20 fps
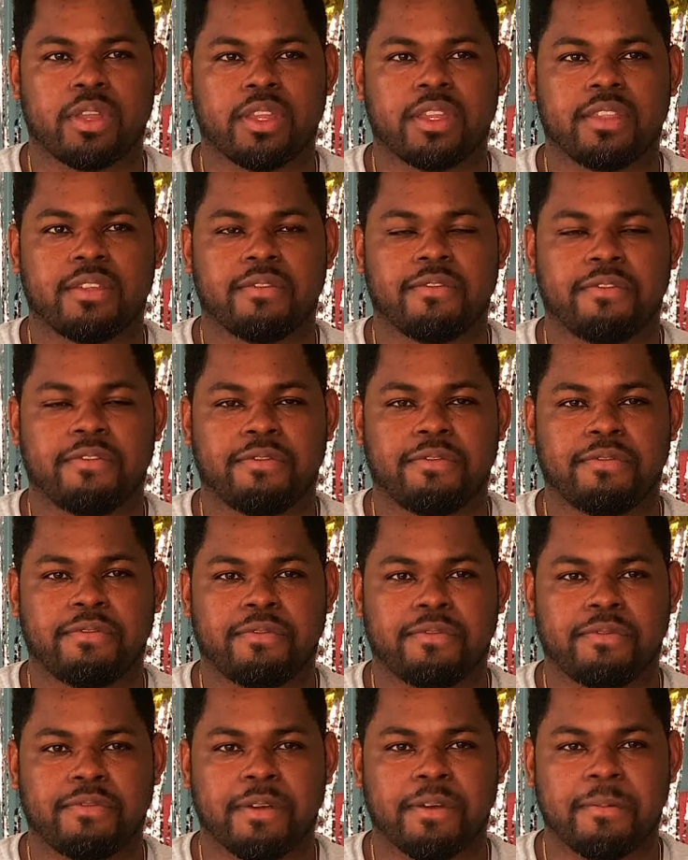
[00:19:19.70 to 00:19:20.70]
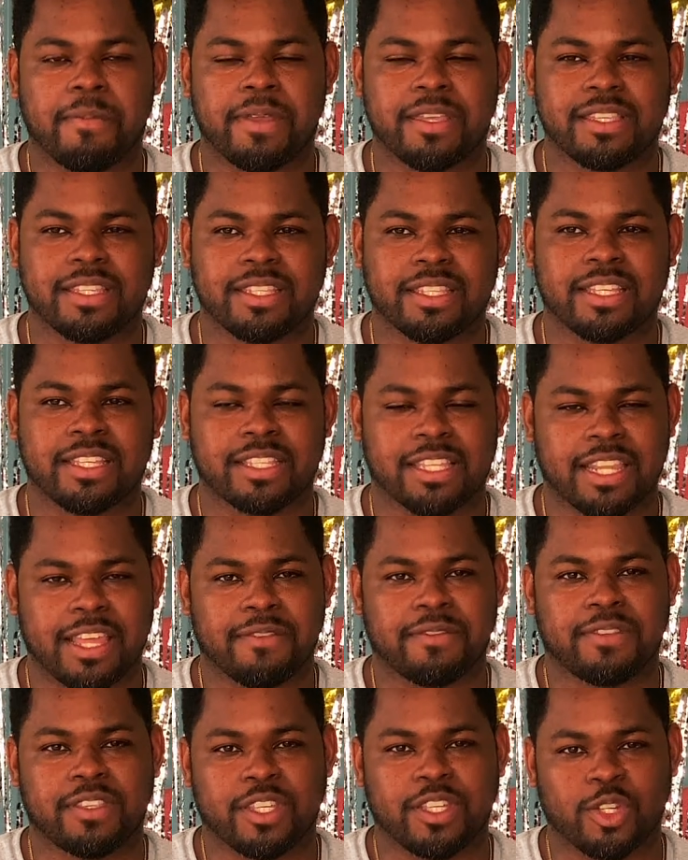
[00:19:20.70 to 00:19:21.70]
of the amazing things that
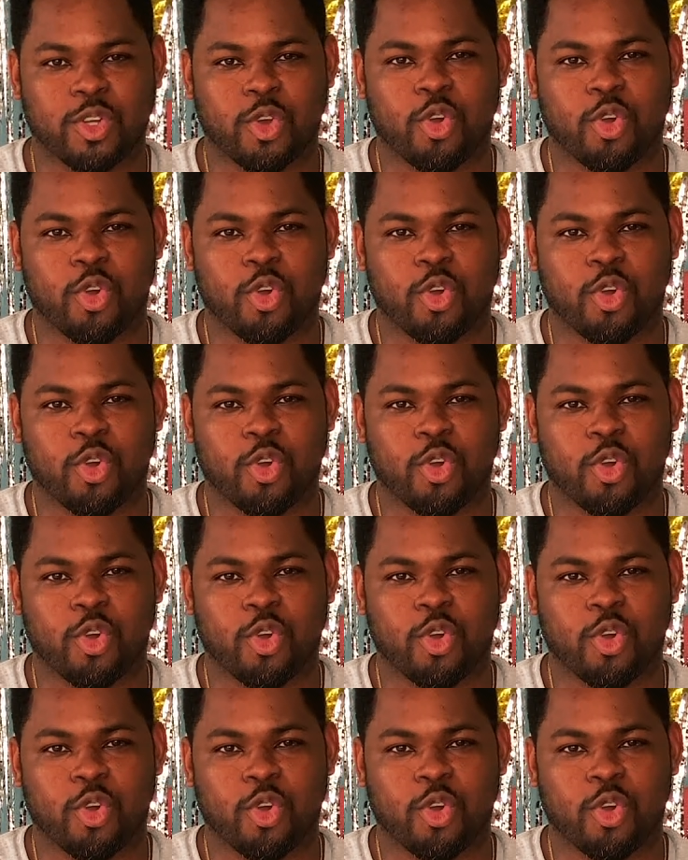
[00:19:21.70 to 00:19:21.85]
I've seen